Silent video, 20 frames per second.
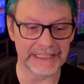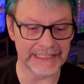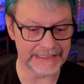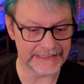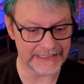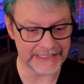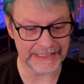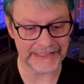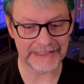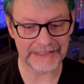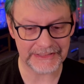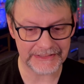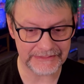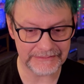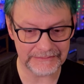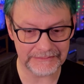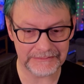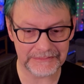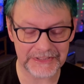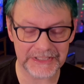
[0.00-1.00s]
It's just
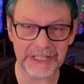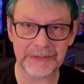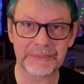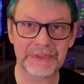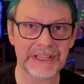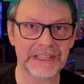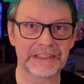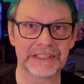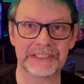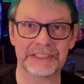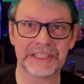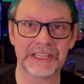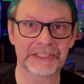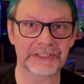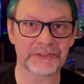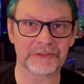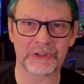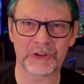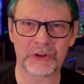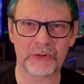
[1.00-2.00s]
something that
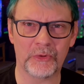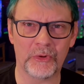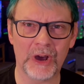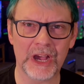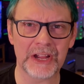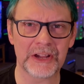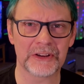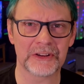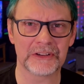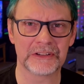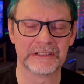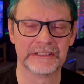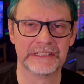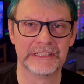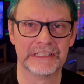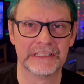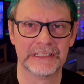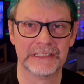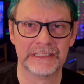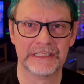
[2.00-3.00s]
doesn't require
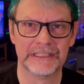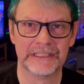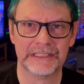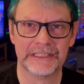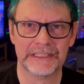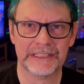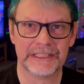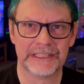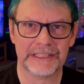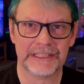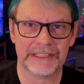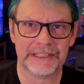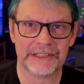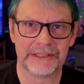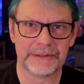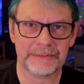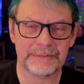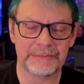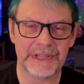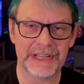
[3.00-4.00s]

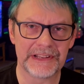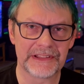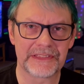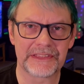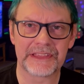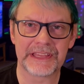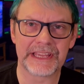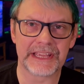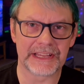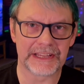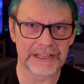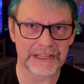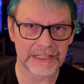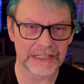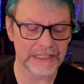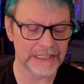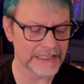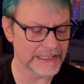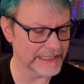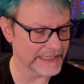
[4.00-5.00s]
me to think,
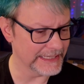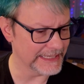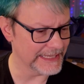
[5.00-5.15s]
I